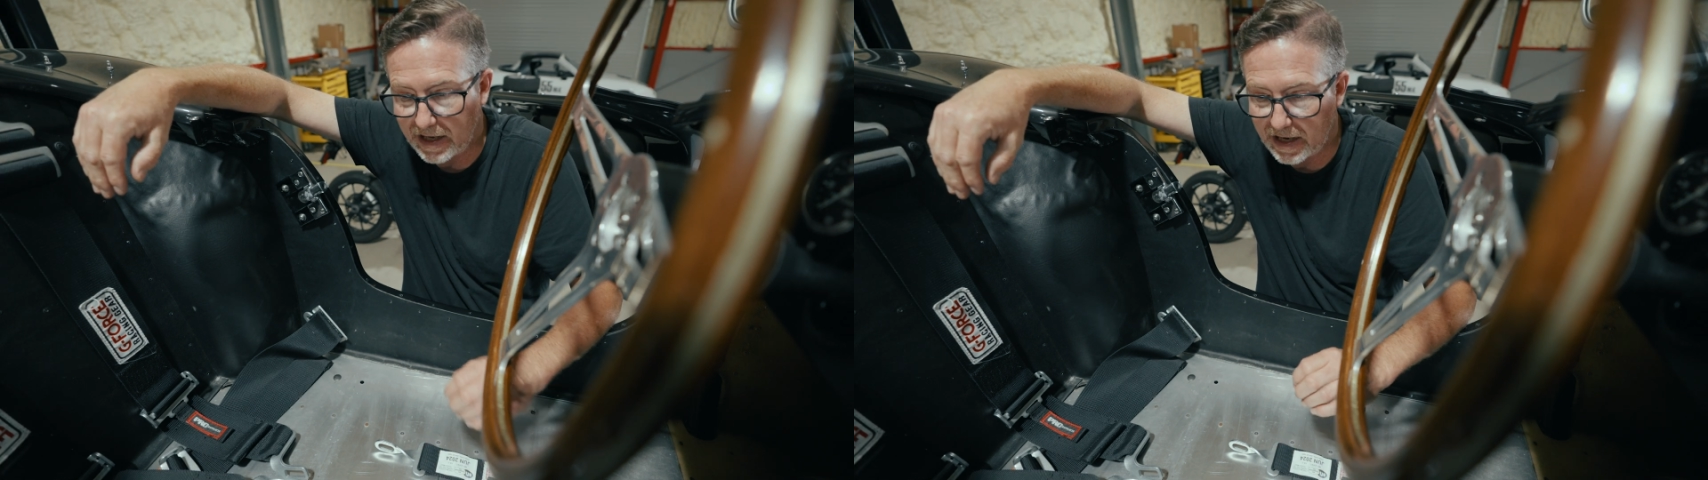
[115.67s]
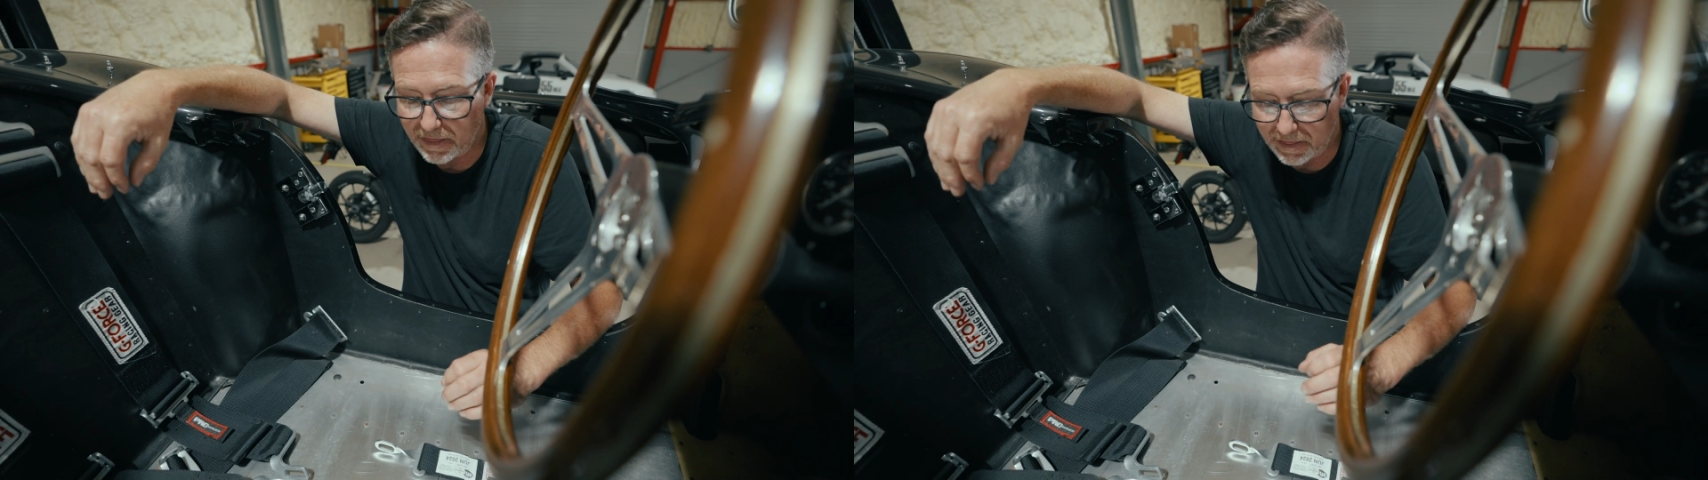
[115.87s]

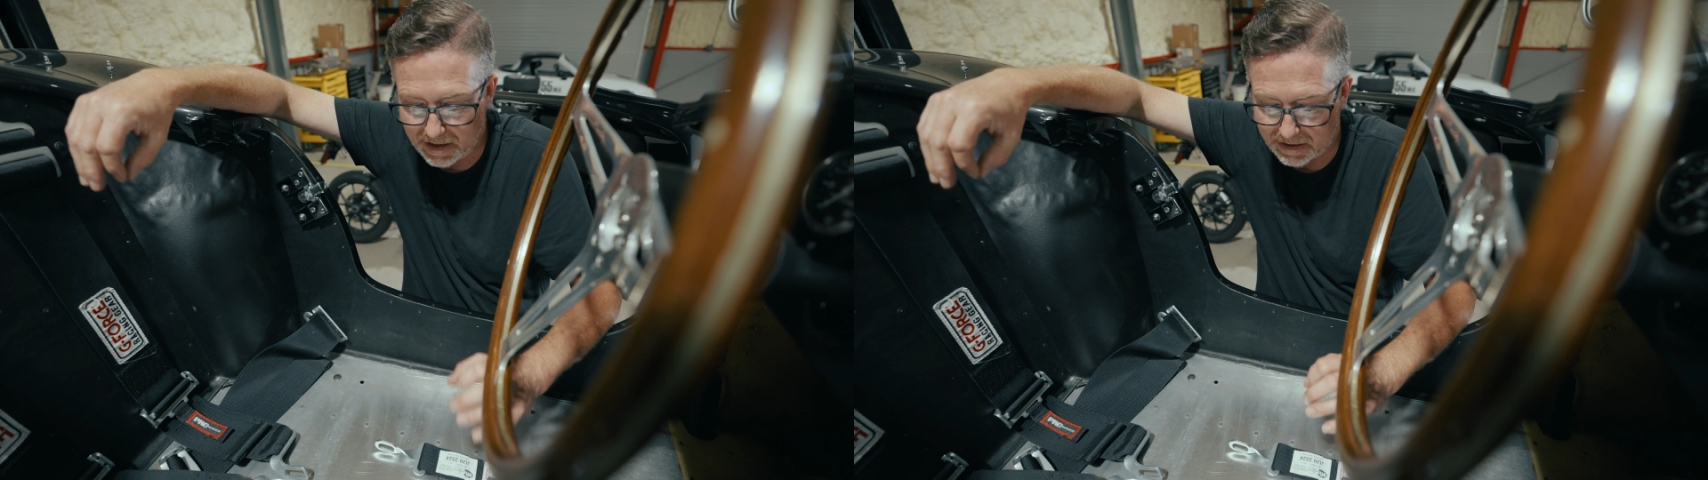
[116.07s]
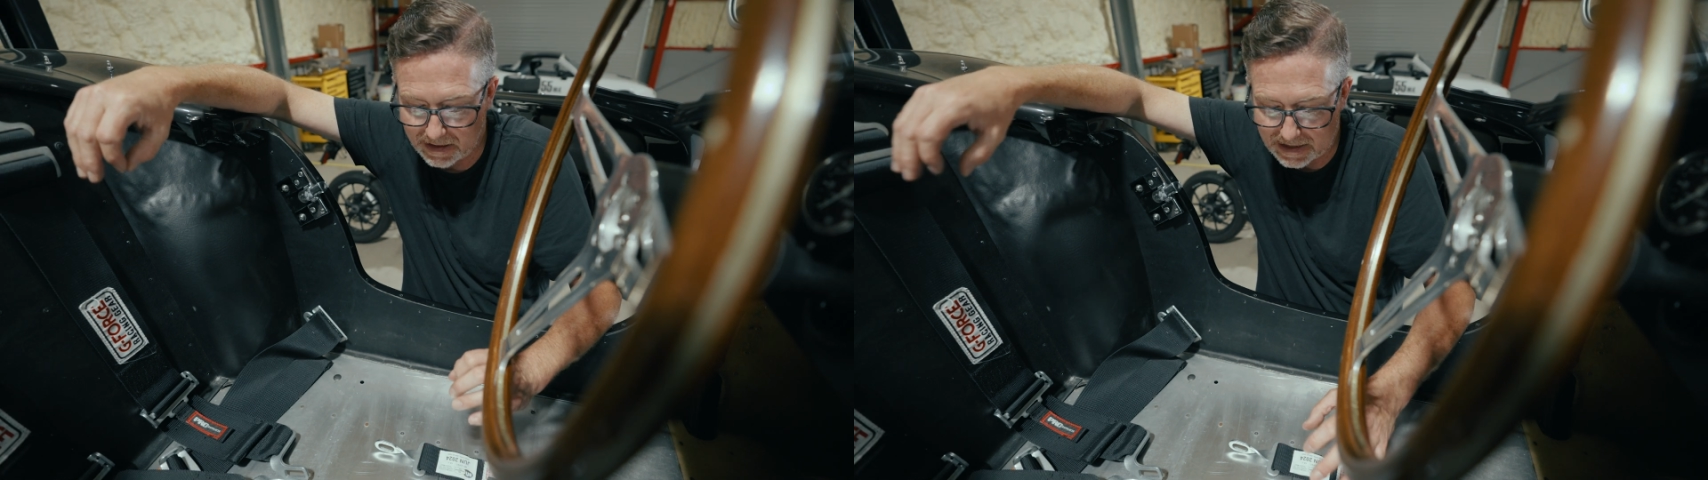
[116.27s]
And I
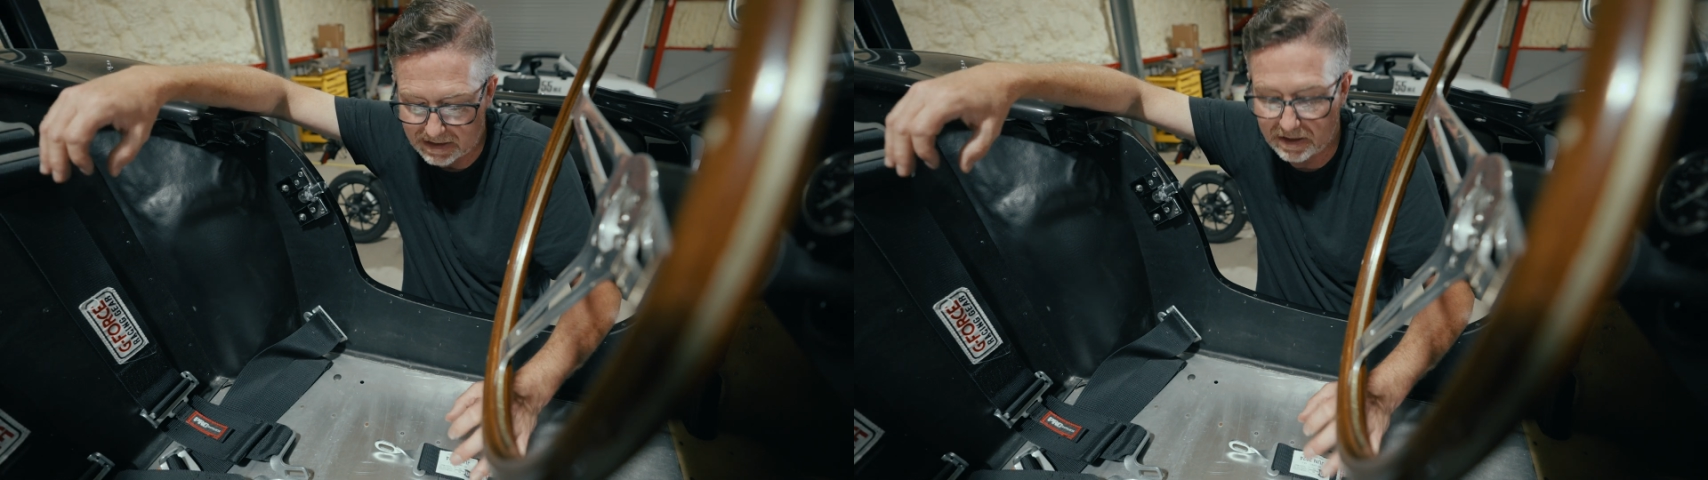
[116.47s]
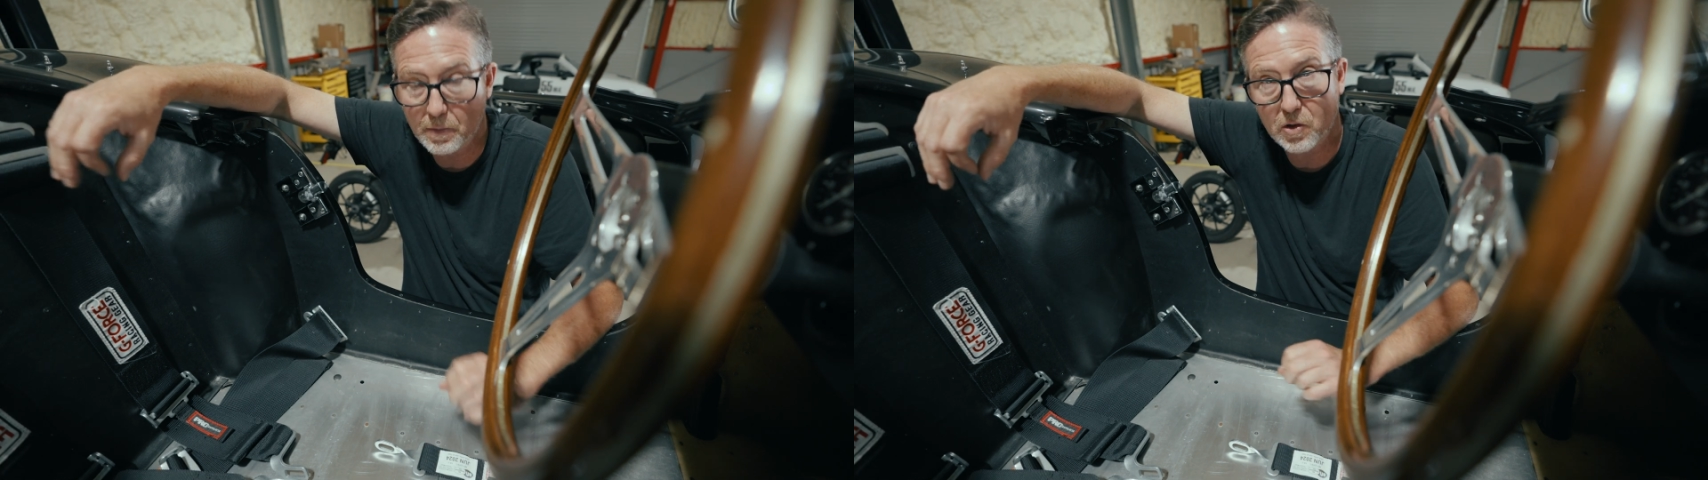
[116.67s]
think
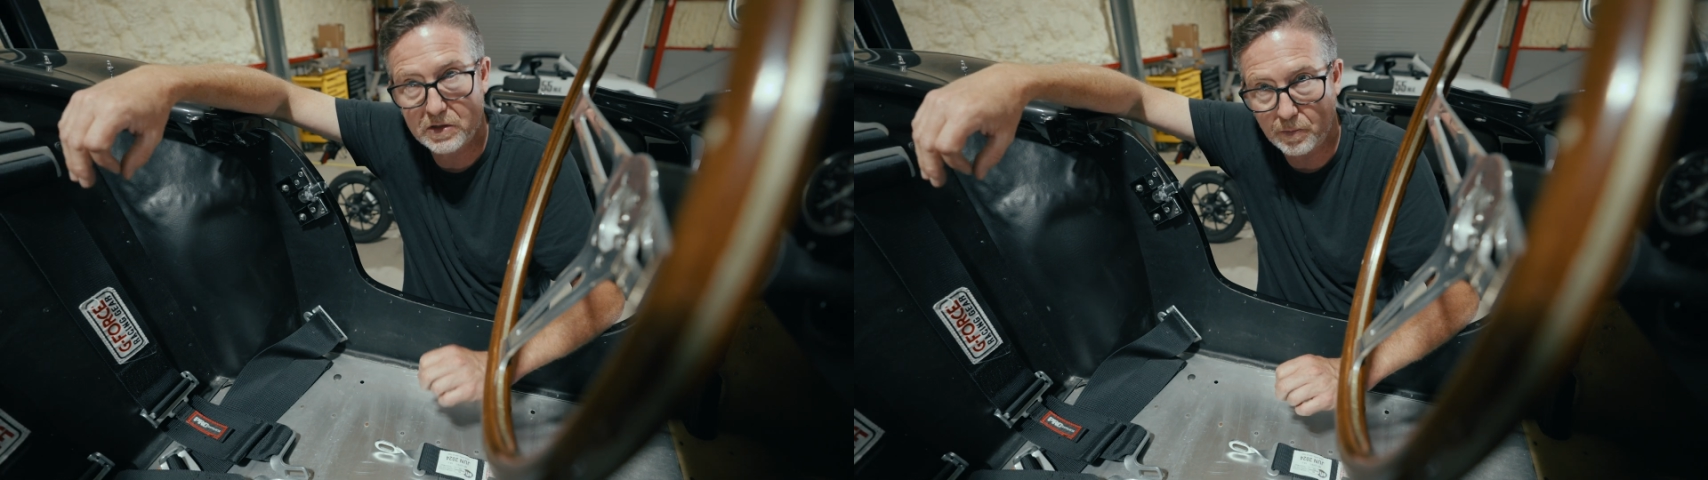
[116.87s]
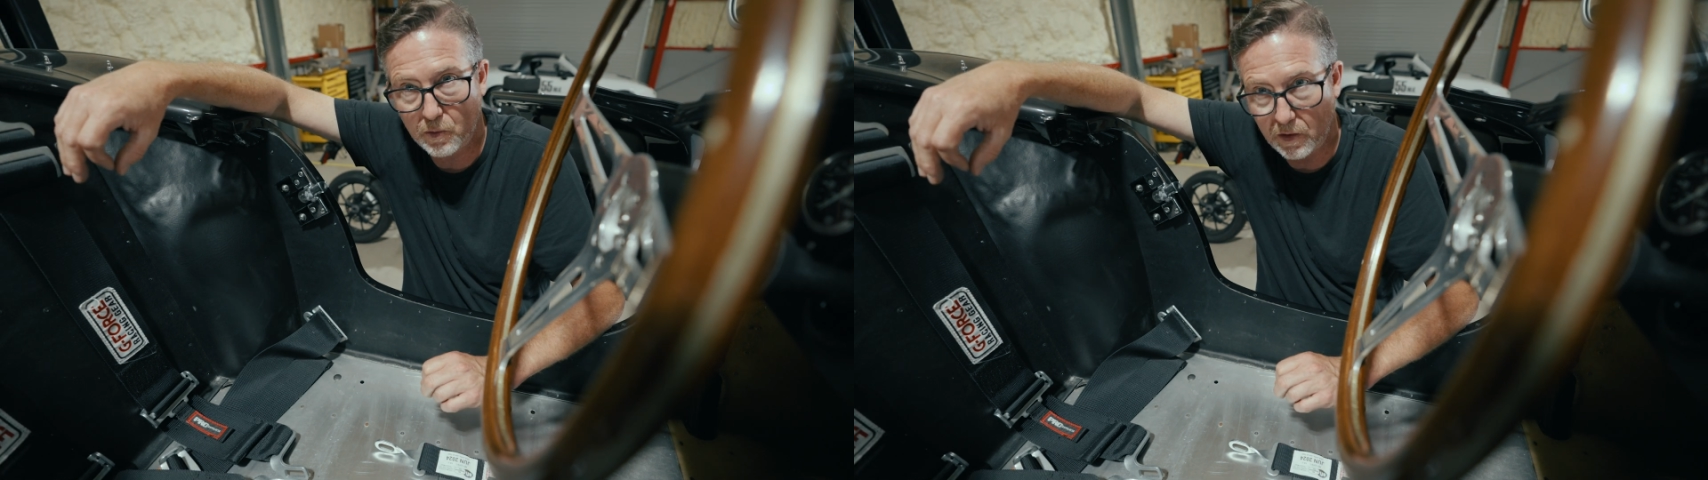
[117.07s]
that's the
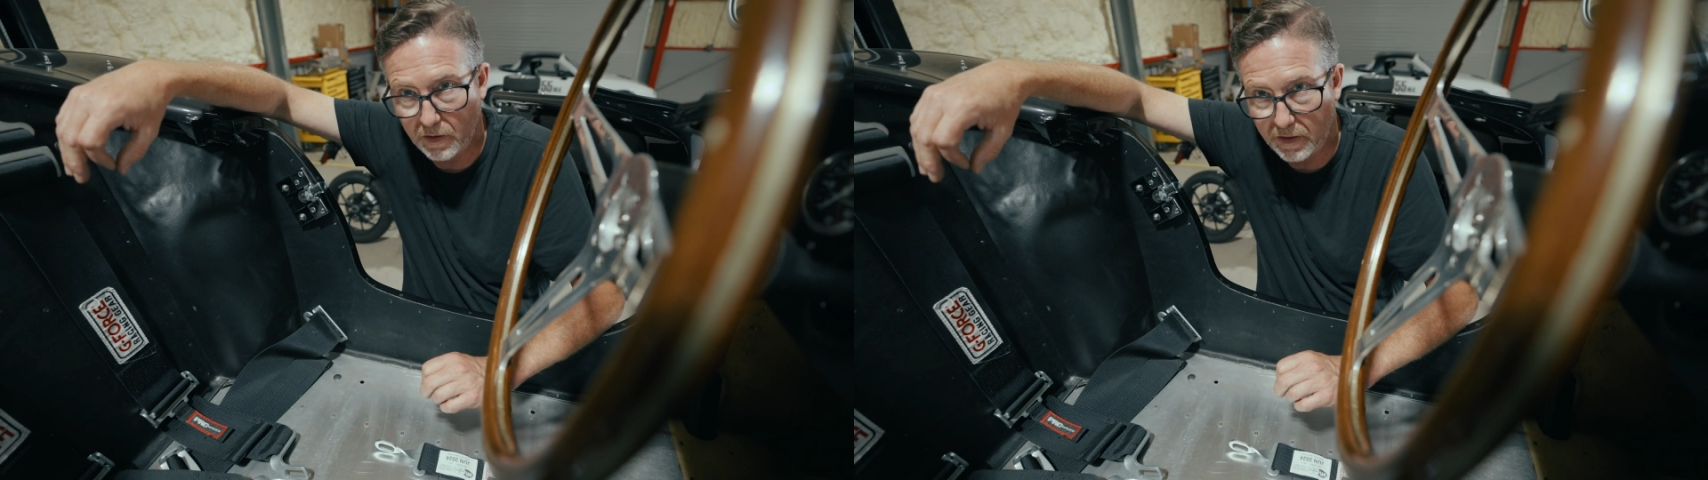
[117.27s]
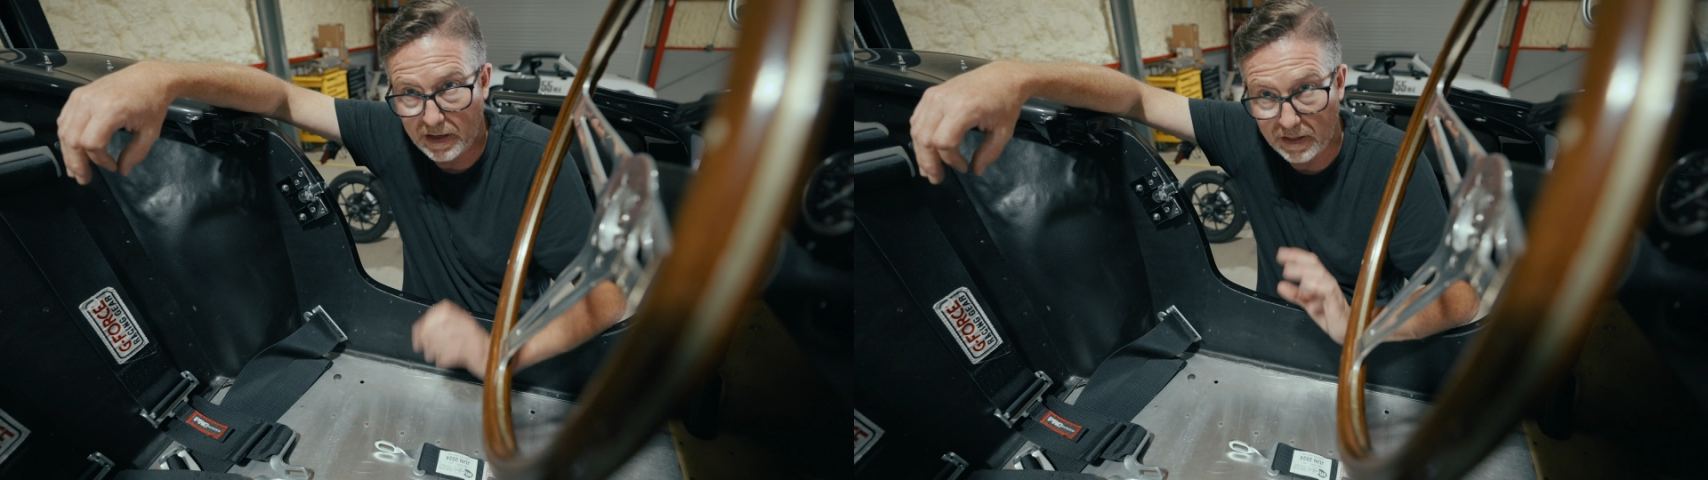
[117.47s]
most important thing.